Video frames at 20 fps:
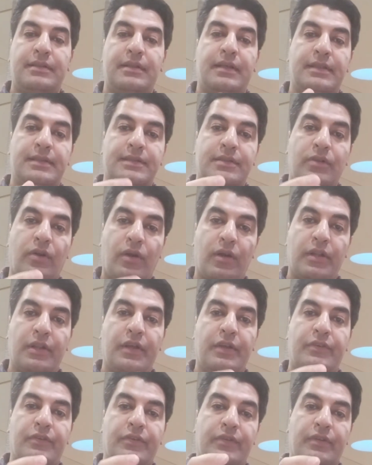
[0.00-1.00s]
the
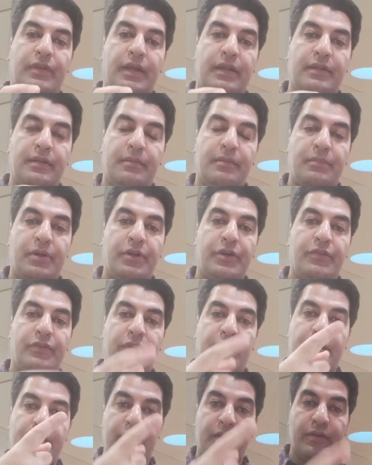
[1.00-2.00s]
scarlet and the birds
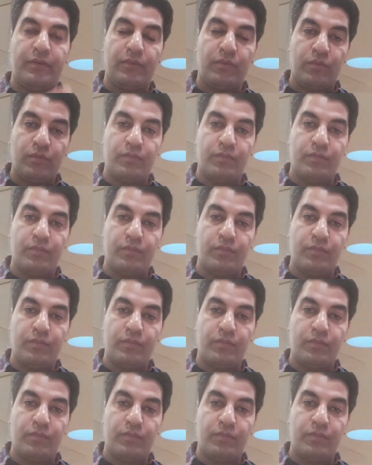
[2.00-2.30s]
and the,